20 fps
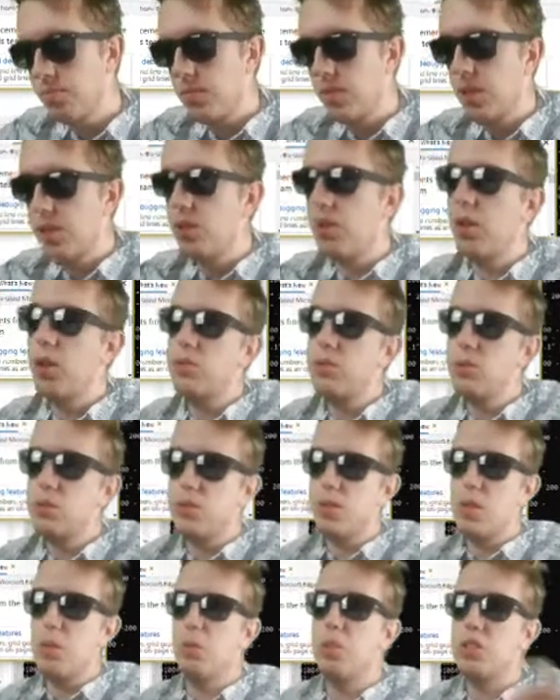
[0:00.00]
You can also
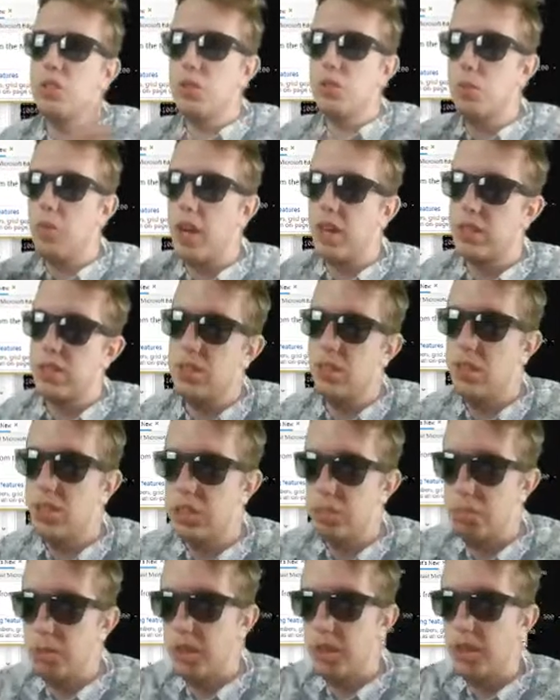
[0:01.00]
set which direction they
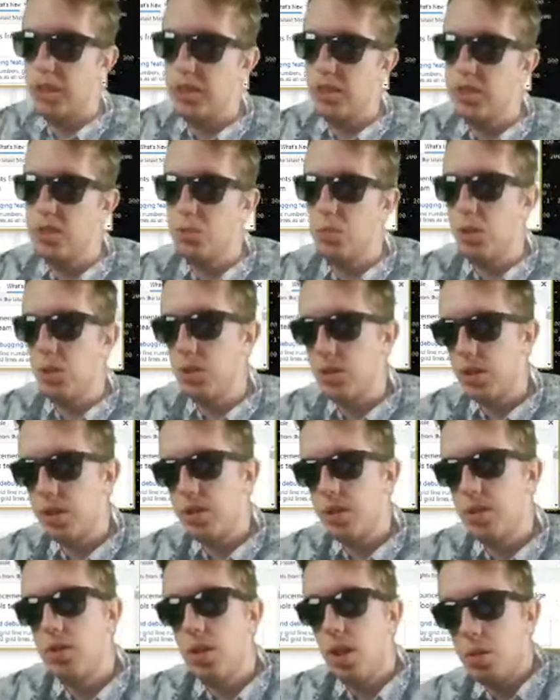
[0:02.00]
spin in as well,
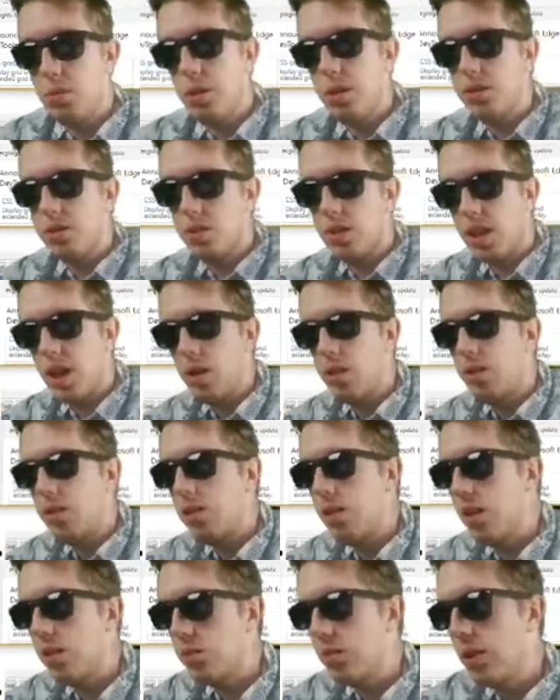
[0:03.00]
clockwise or
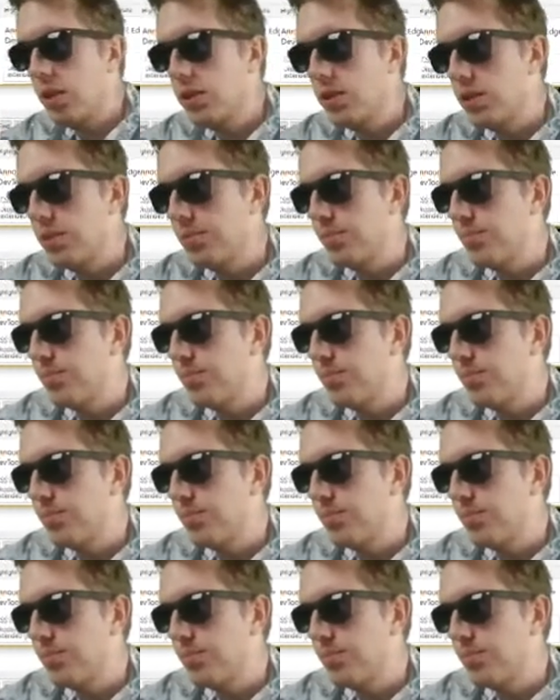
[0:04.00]
counterclockwise.